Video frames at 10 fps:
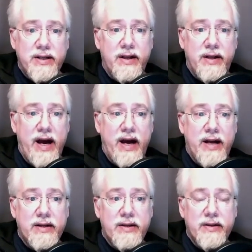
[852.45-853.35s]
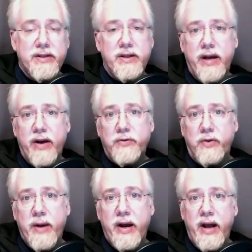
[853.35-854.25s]
that this accounts for
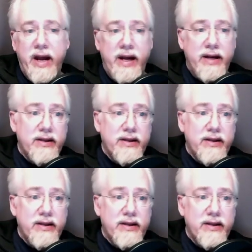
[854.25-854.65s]
about 8